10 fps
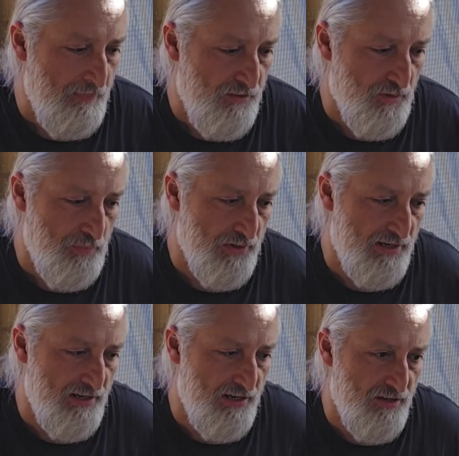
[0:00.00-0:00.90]
you put
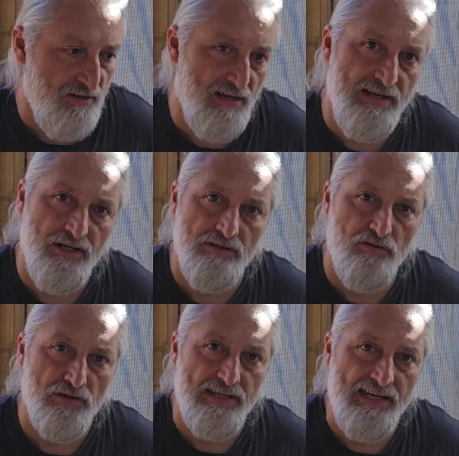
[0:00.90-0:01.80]
another layer of
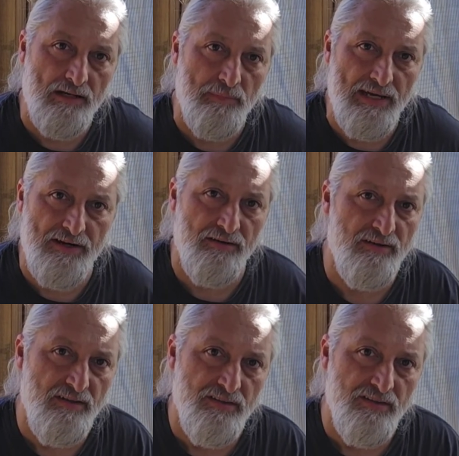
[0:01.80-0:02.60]
organic matter.